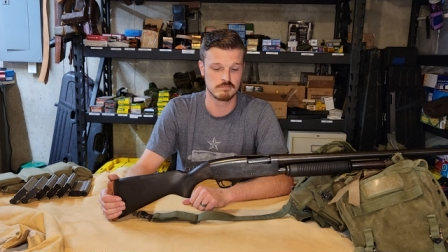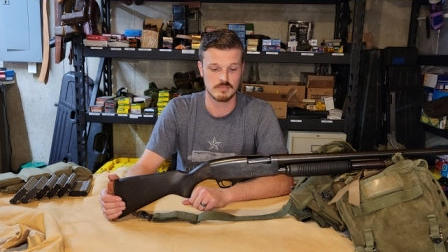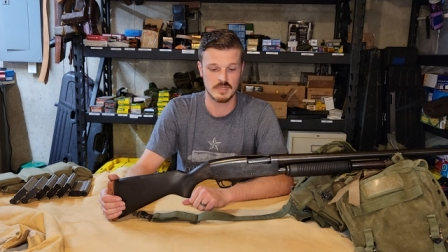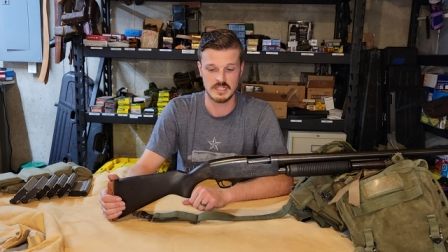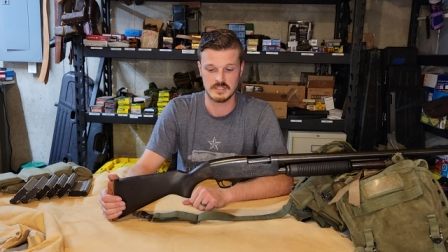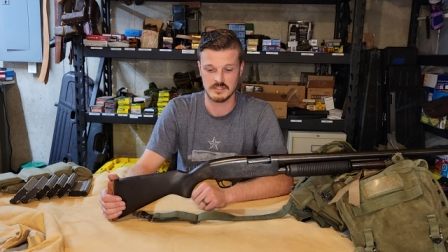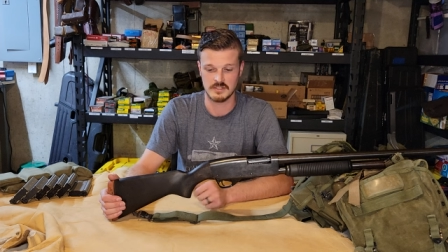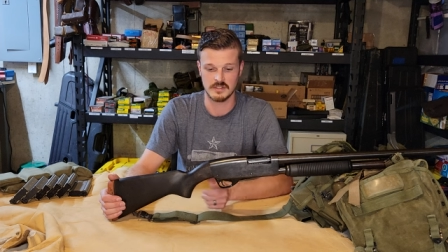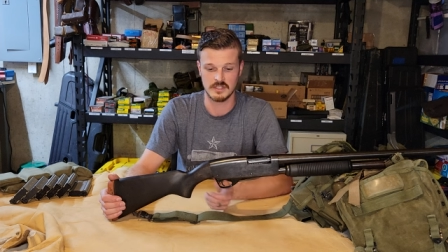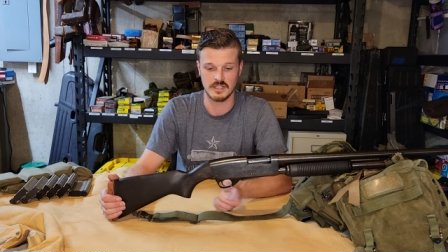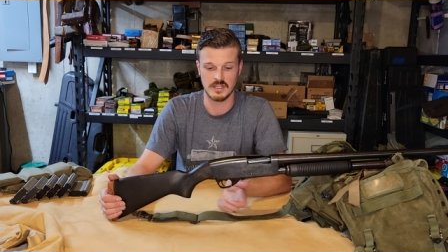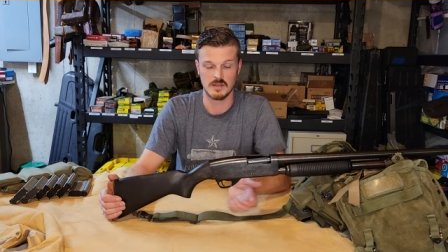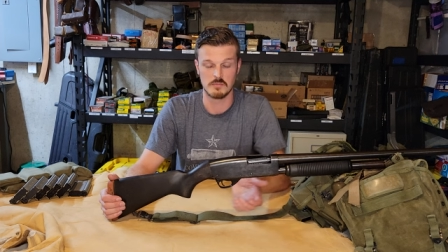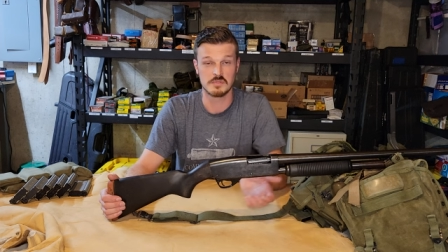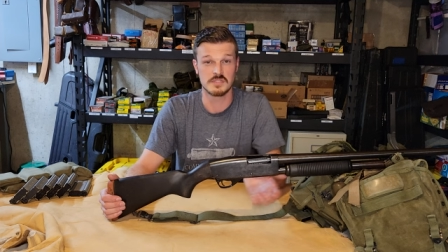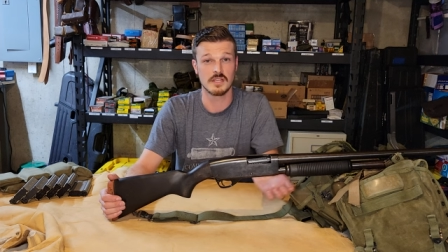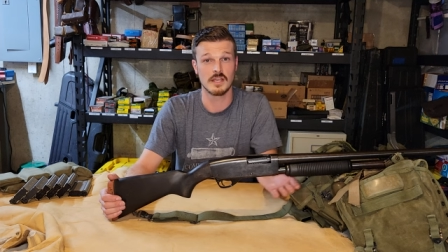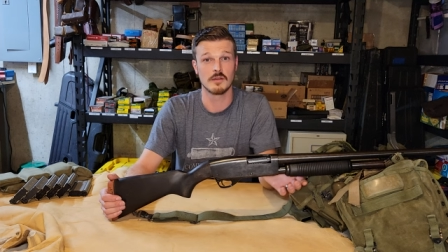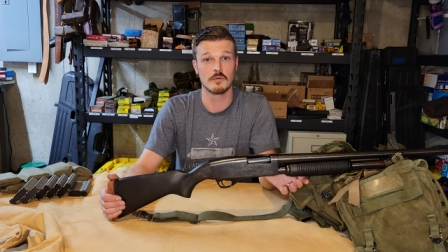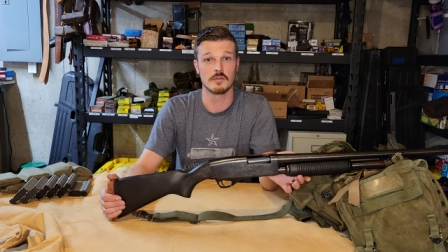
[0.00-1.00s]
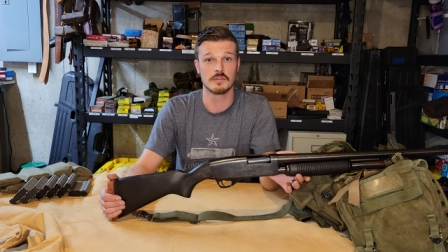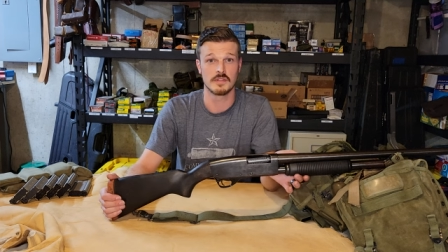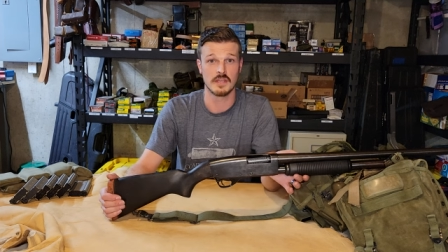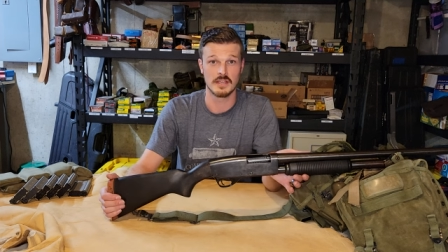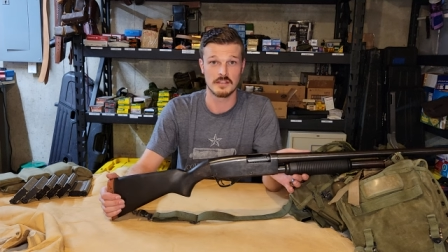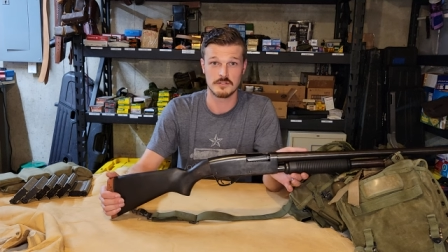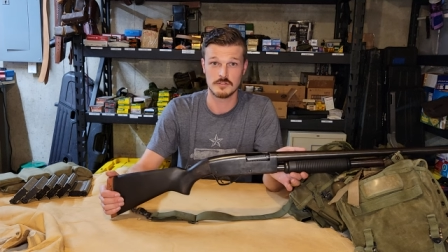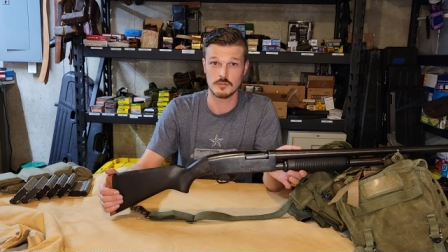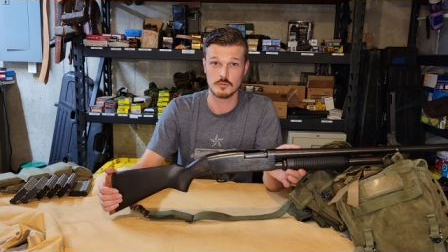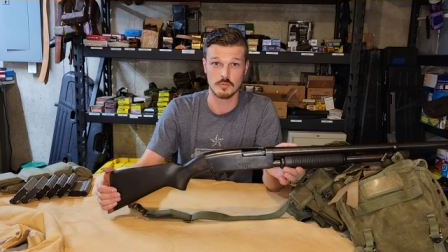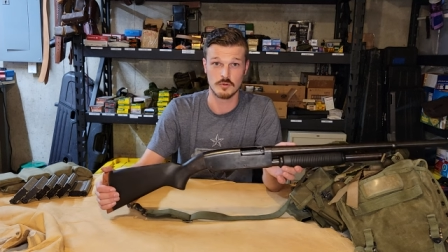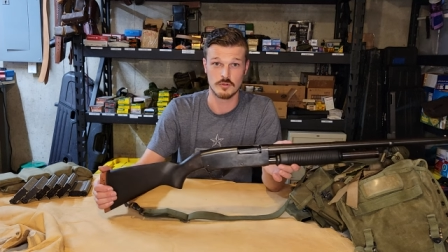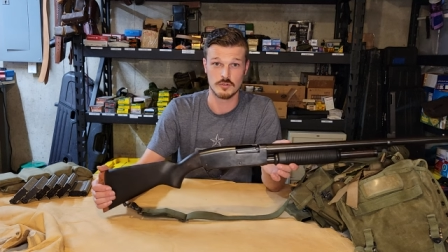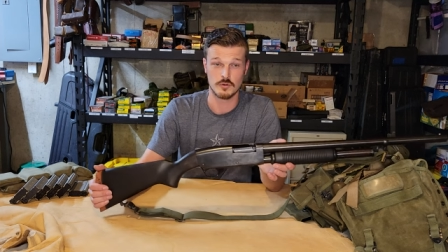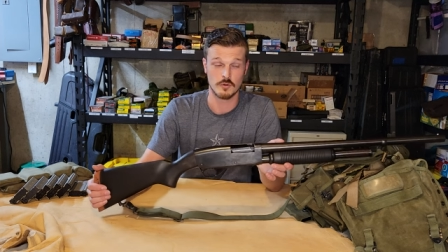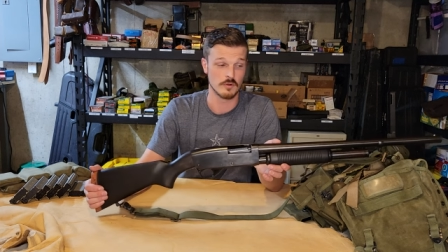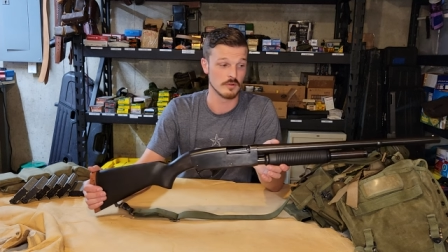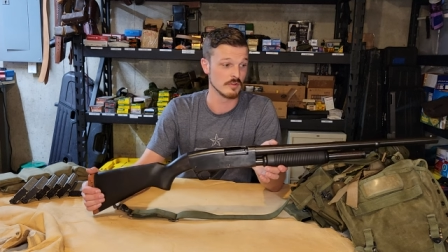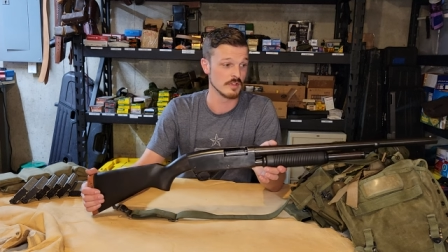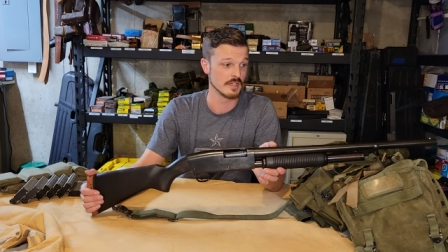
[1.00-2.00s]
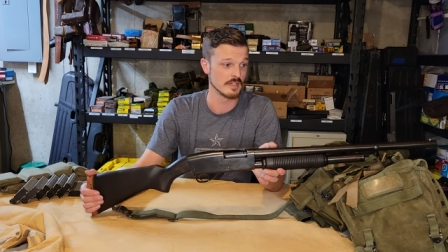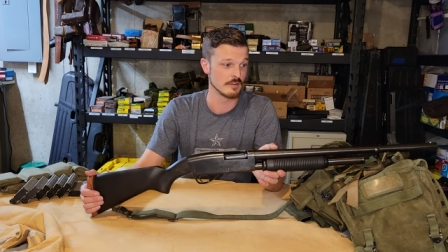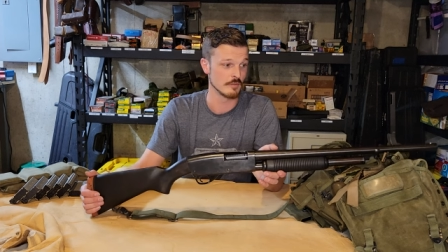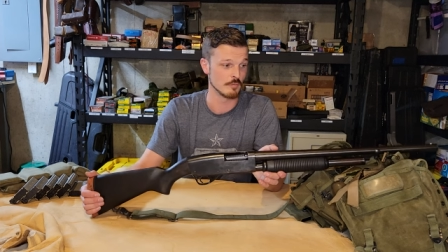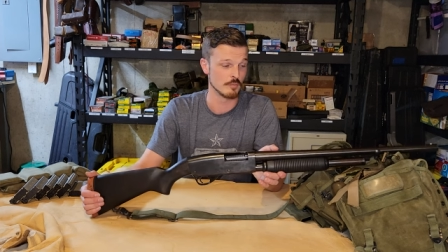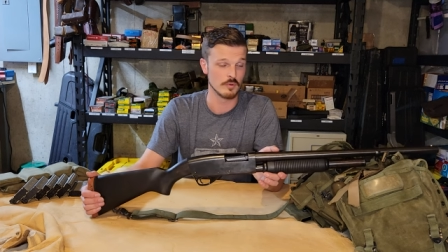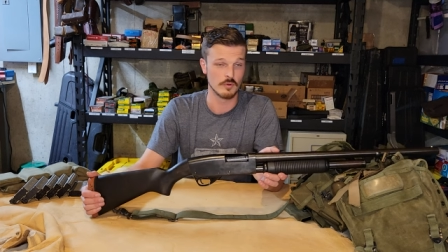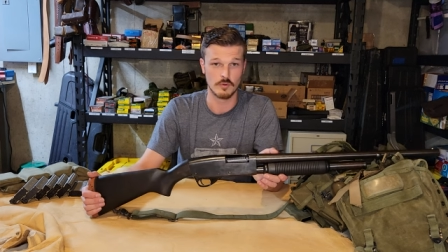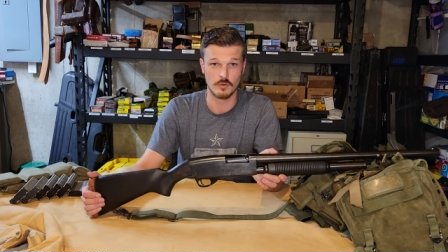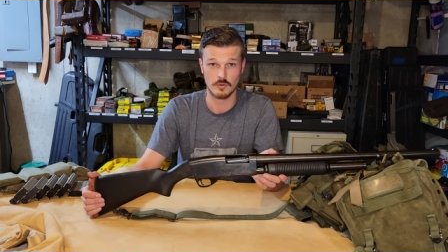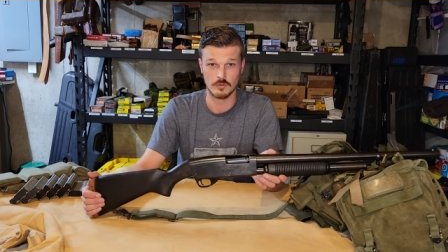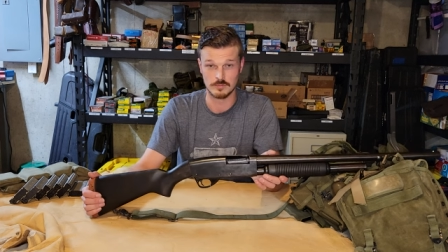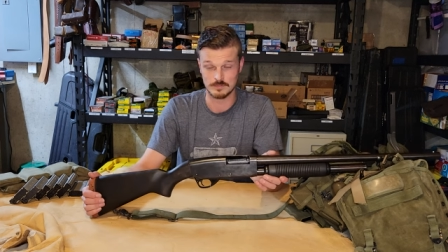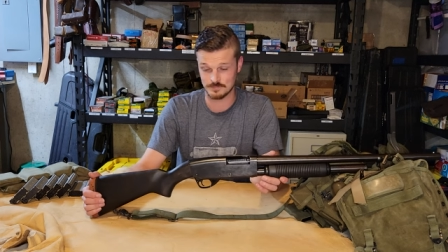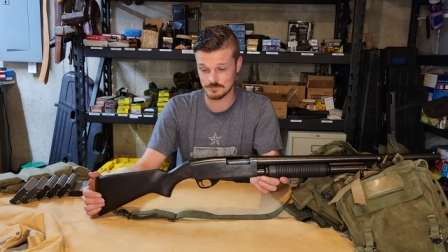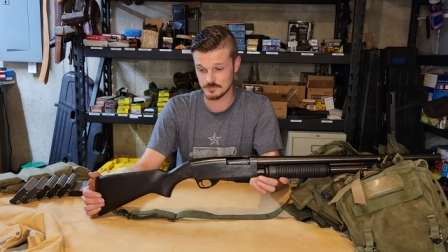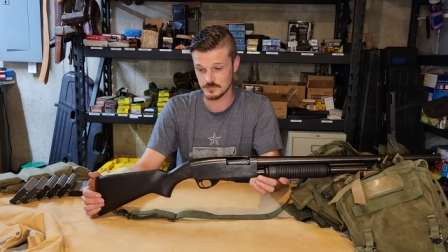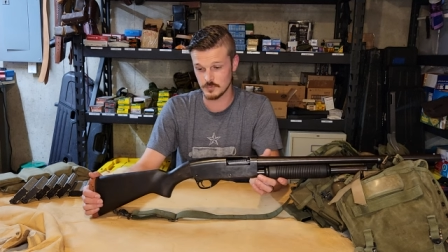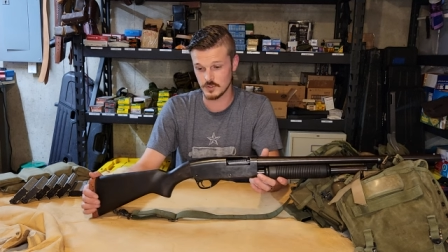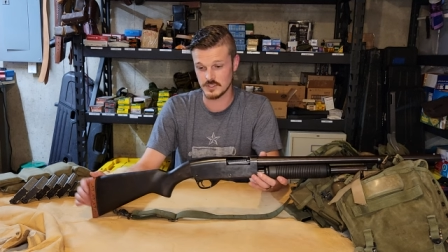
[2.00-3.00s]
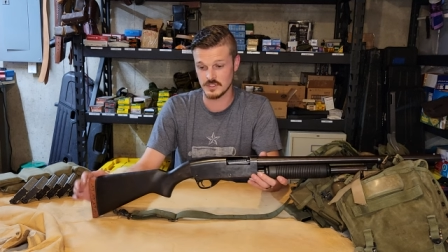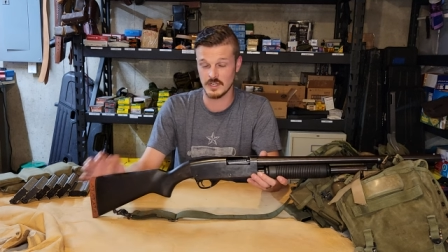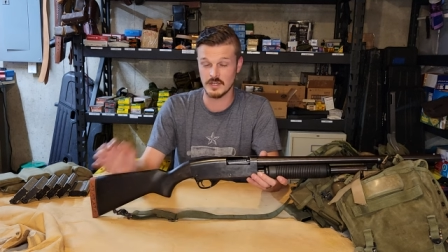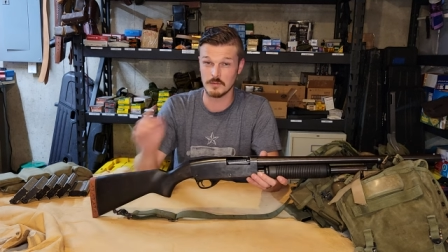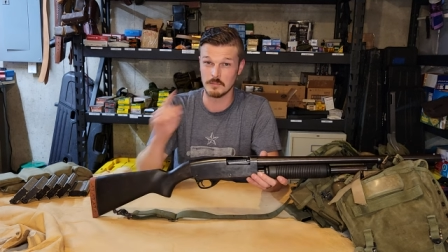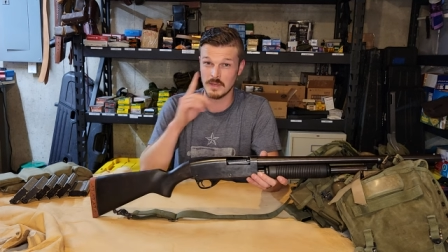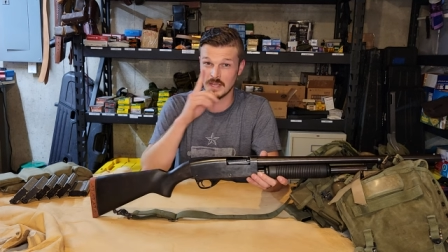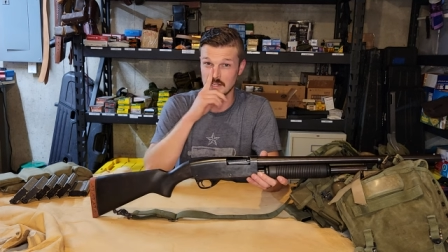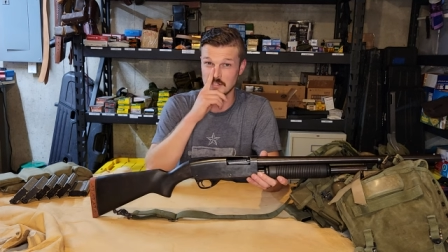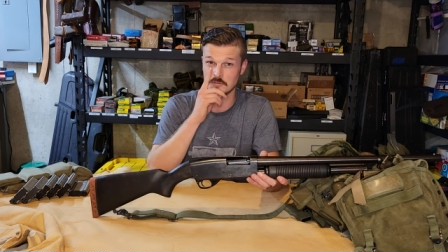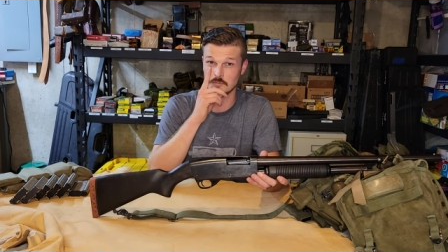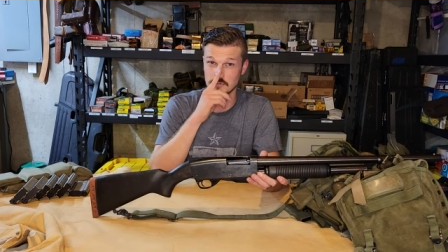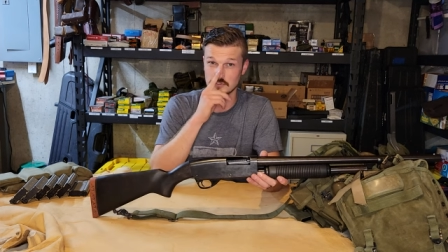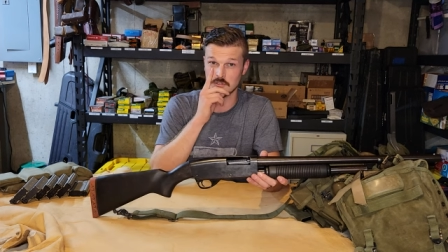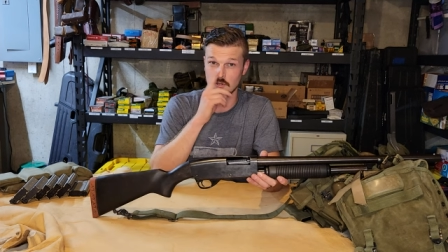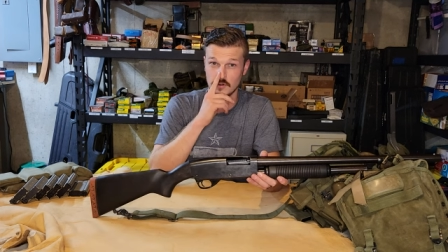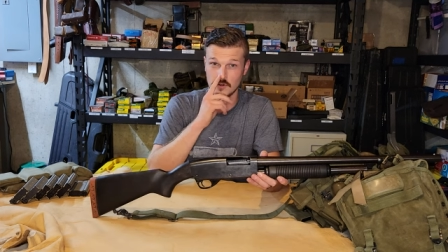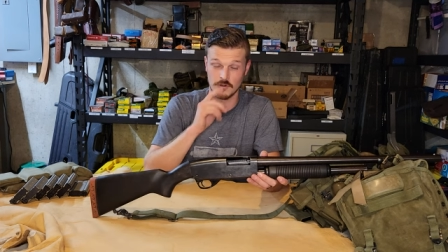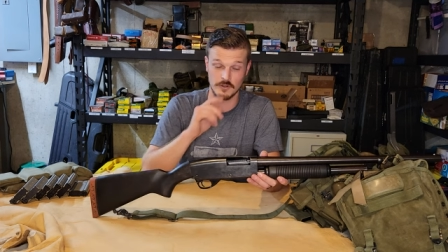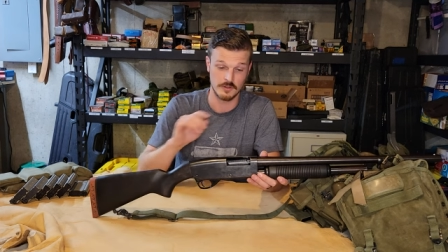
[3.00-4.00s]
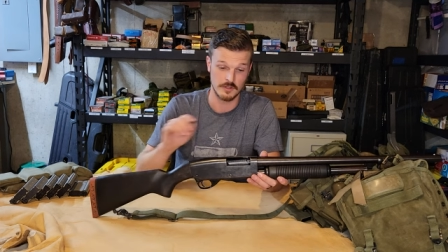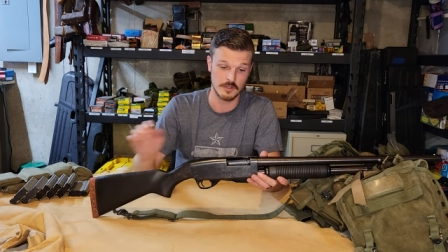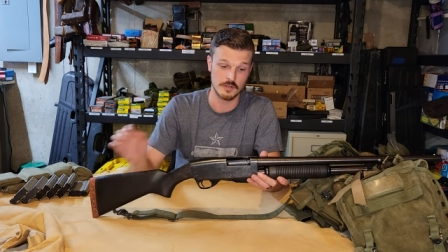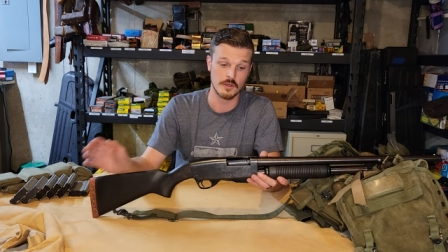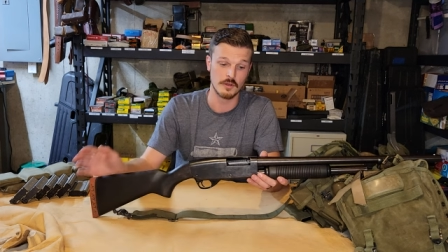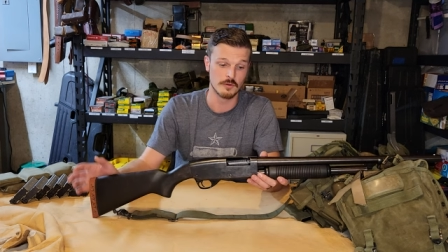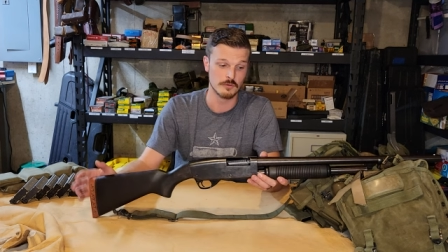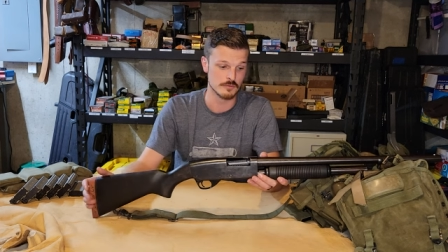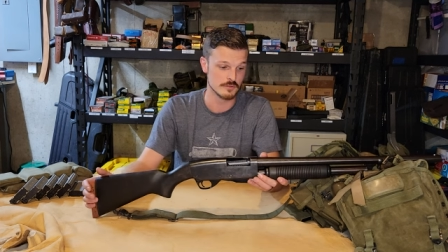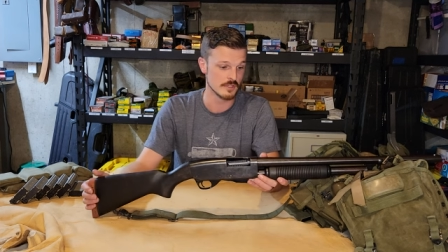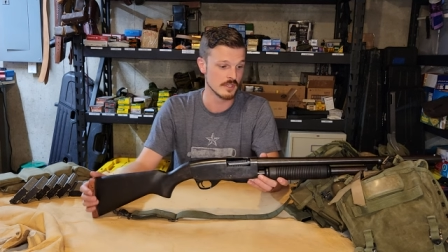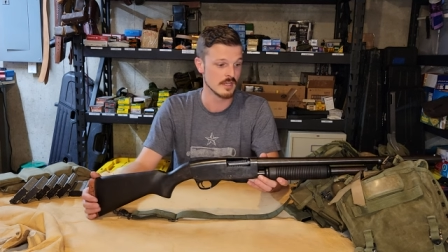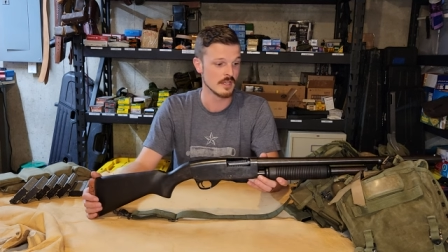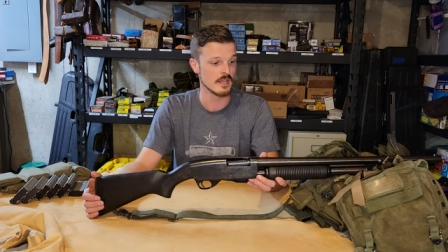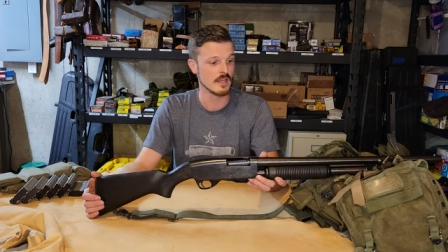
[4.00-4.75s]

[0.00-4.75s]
basically upset with that super short length of pull, which I'd imagine was hard on the nose.